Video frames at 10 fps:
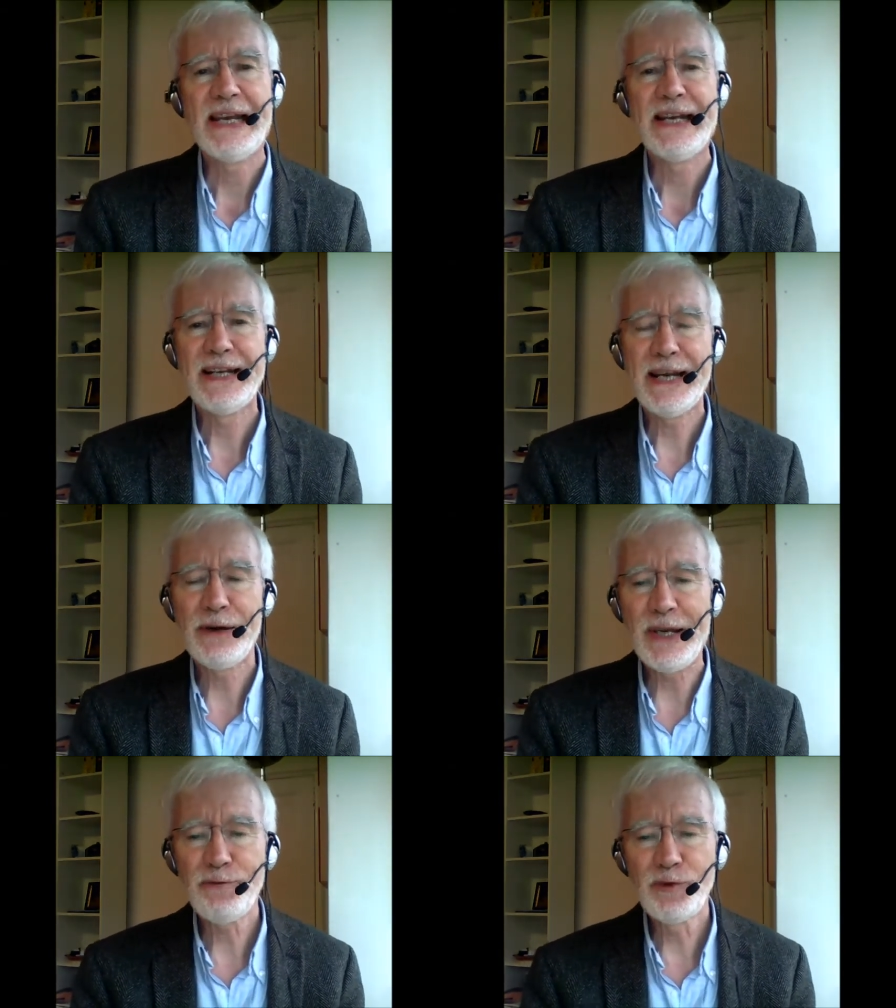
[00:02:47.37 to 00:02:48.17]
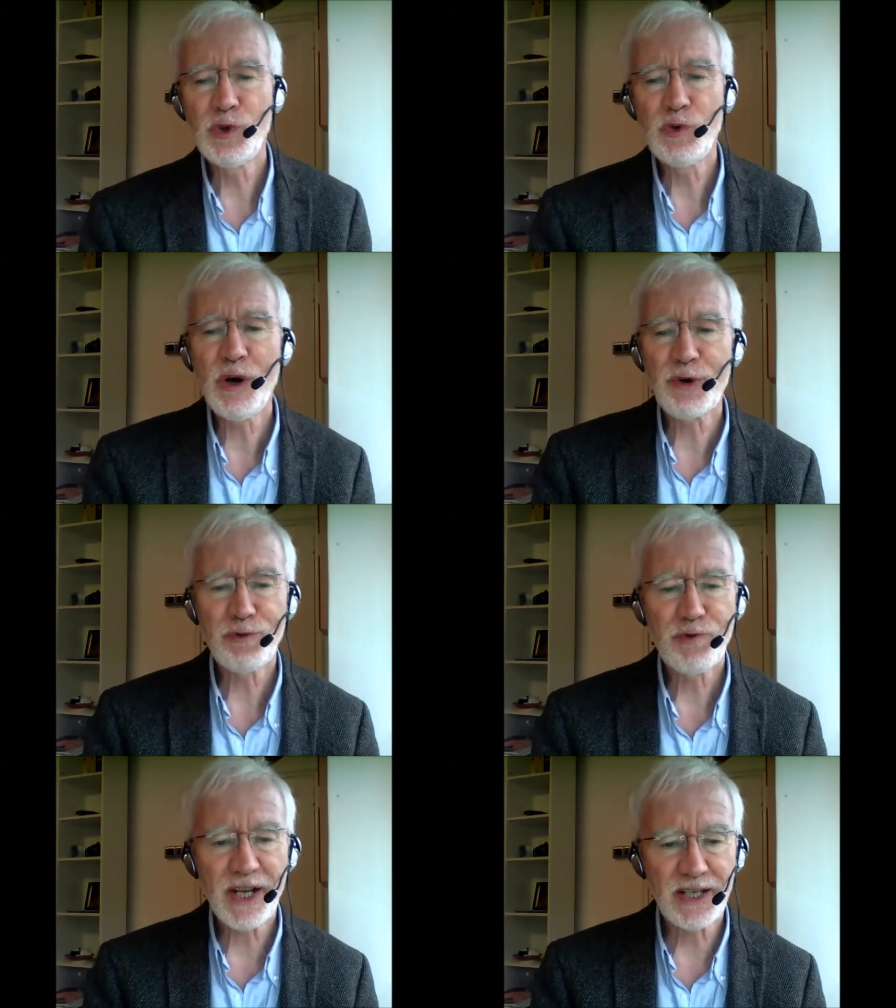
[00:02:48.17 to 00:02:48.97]
Now, if you are a
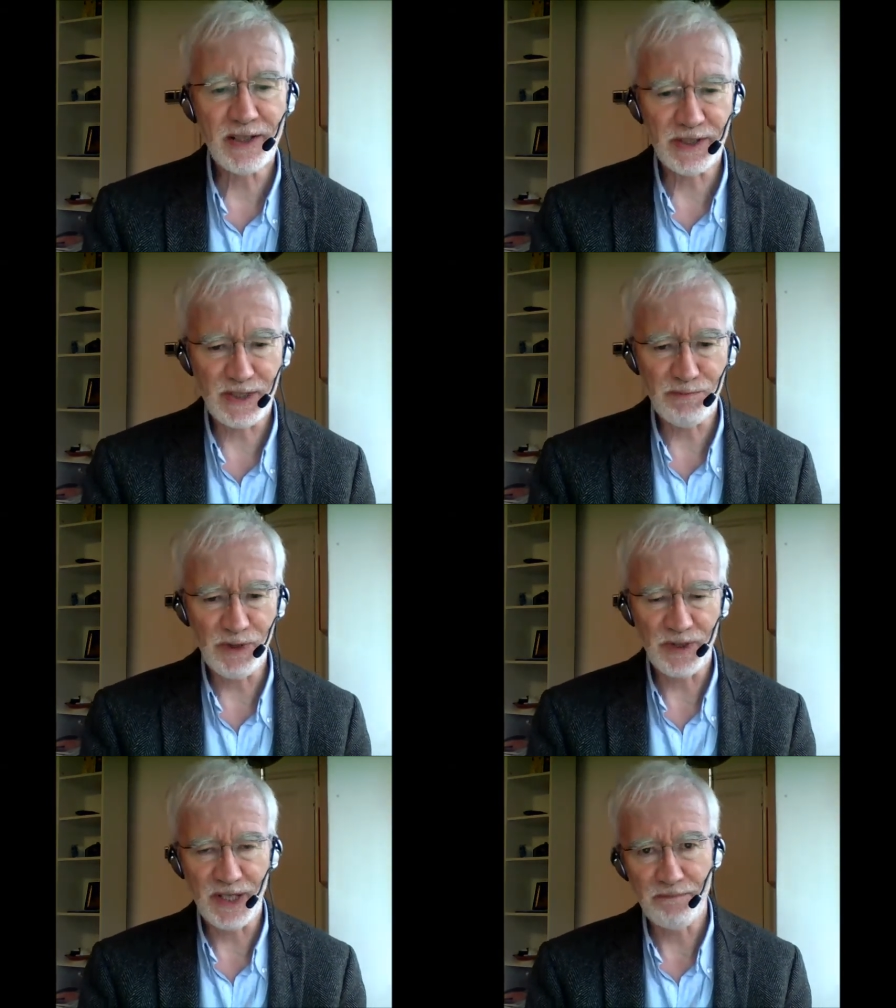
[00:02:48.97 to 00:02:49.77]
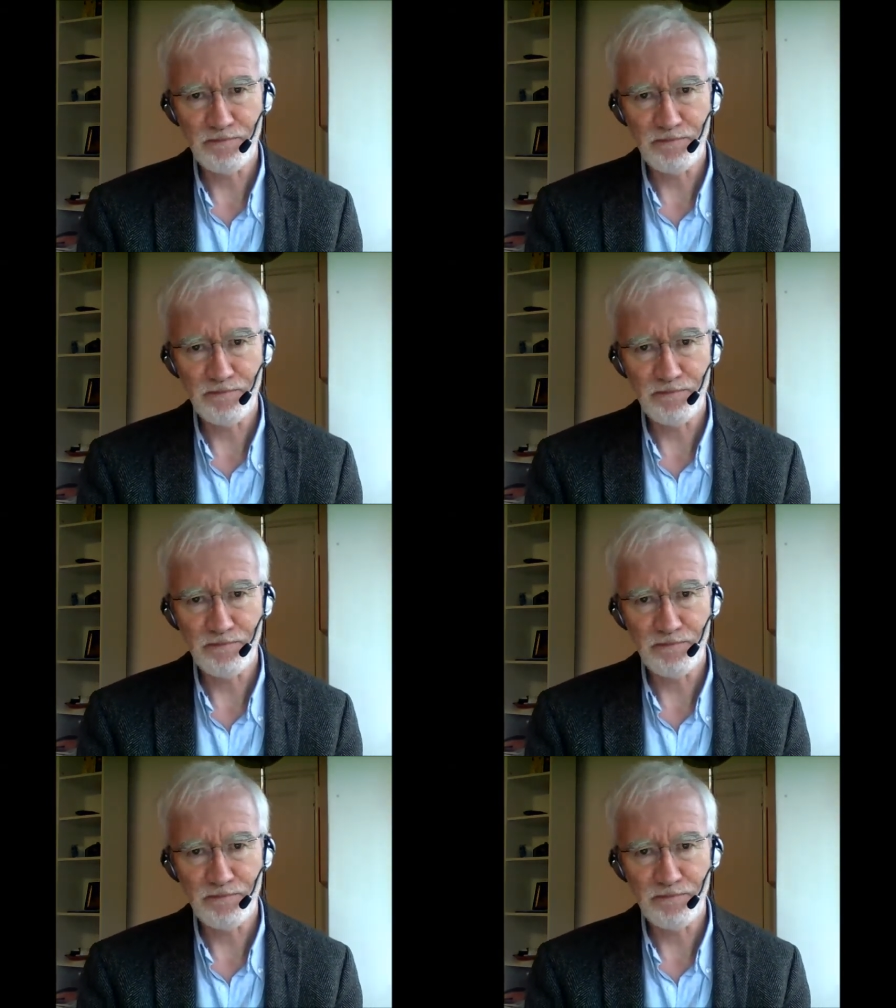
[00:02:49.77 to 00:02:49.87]
regular smoker,